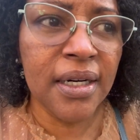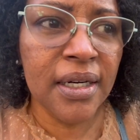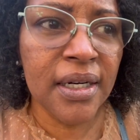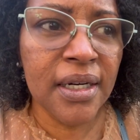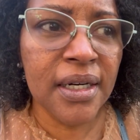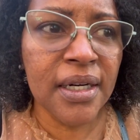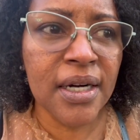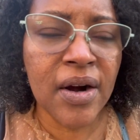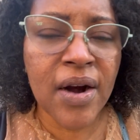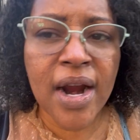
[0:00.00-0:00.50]

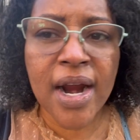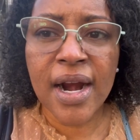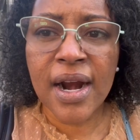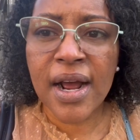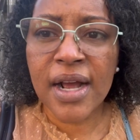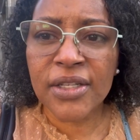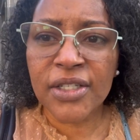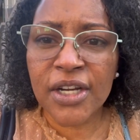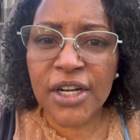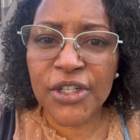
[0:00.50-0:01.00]
All right,
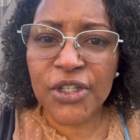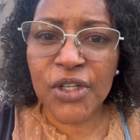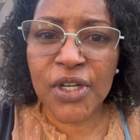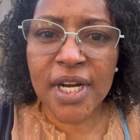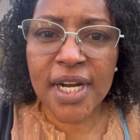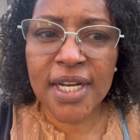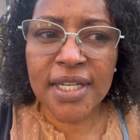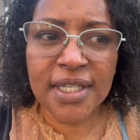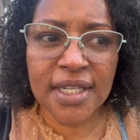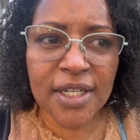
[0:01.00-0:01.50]
I'll talk to you
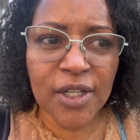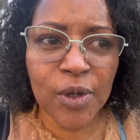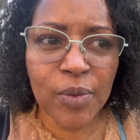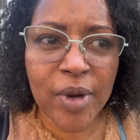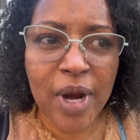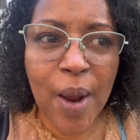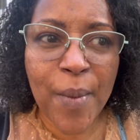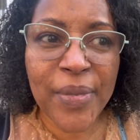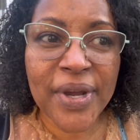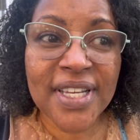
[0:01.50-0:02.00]
guys in a little
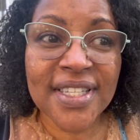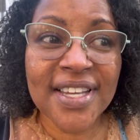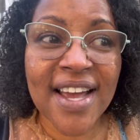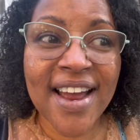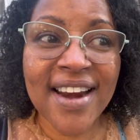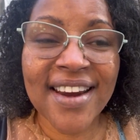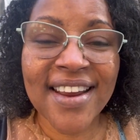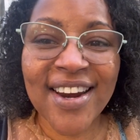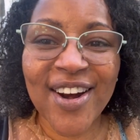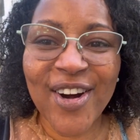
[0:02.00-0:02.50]
bit. I'm
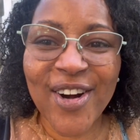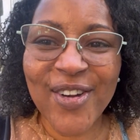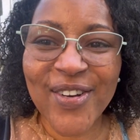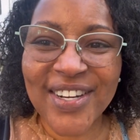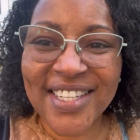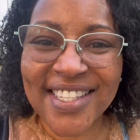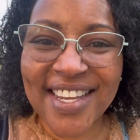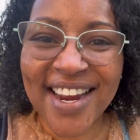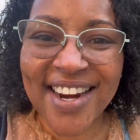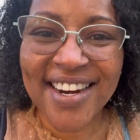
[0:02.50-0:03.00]
excited. Are you
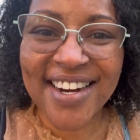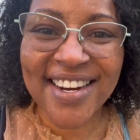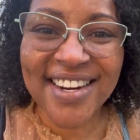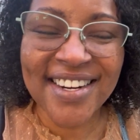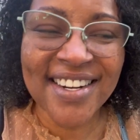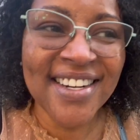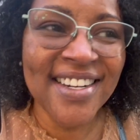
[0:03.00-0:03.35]
excited?